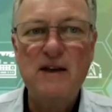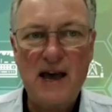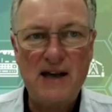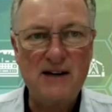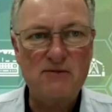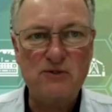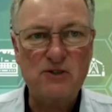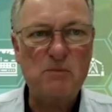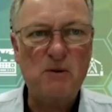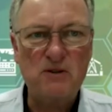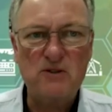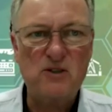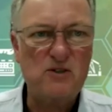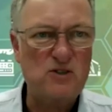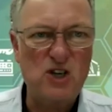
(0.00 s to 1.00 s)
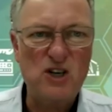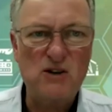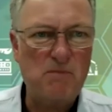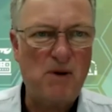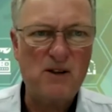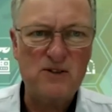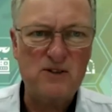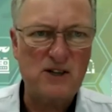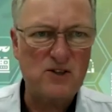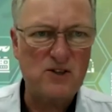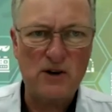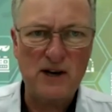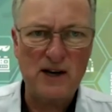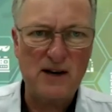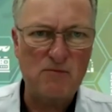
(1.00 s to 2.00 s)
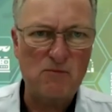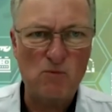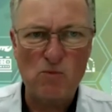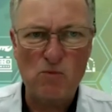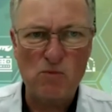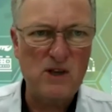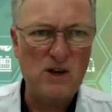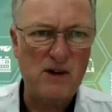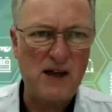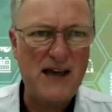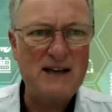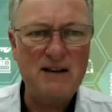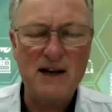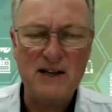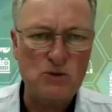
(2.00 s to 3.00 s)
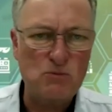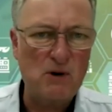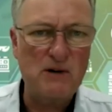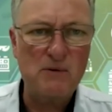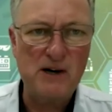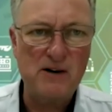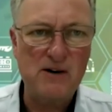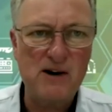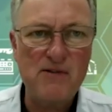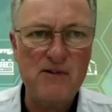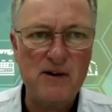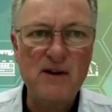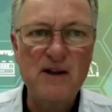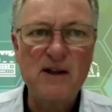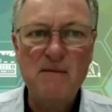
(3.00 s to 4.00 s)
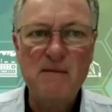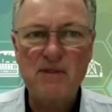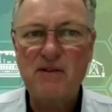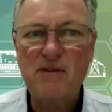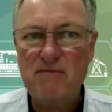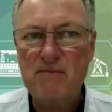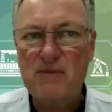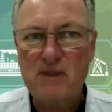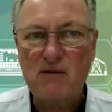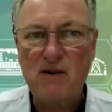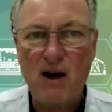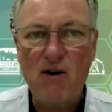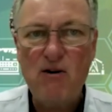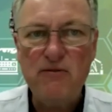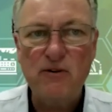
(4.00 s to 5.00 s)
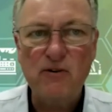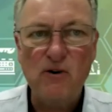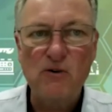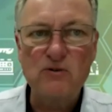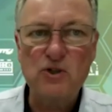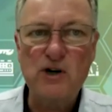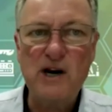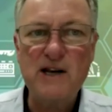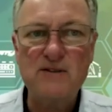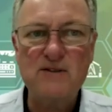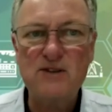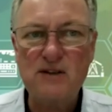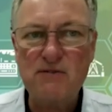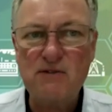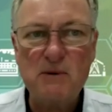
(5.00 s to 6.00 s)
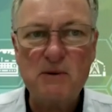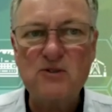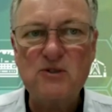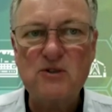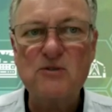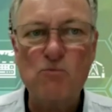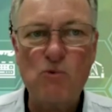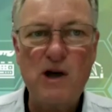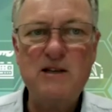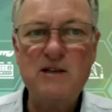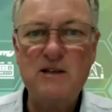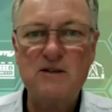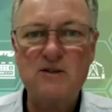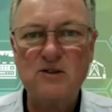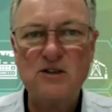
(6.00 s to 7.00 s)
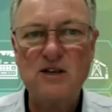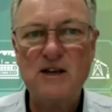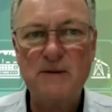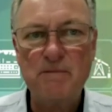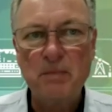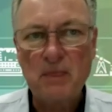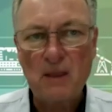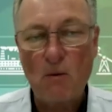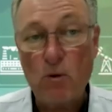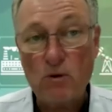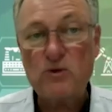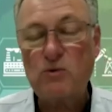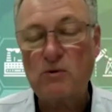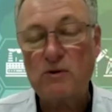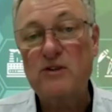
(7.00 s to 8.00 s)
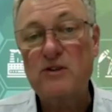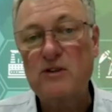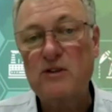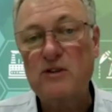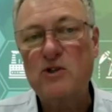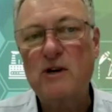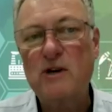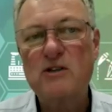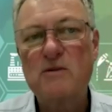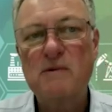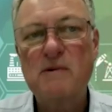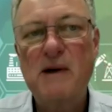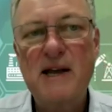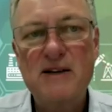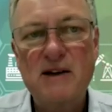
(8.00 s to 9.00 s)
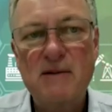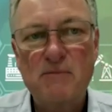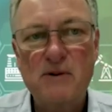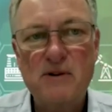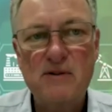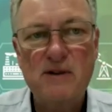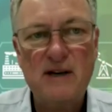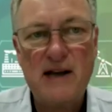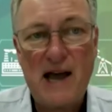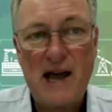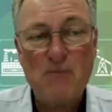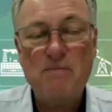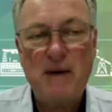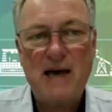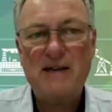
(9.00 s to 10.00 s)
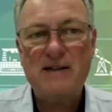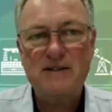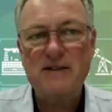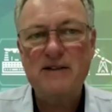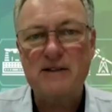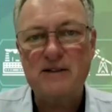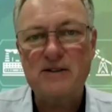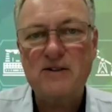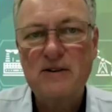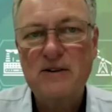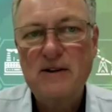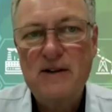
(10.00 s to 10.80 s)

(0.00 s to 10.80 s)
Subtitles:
And it responds to geopolitics going, headlines one way or other. But the overall trend is everyone's just waiting to see what sort of situation we end up with and how bad it is.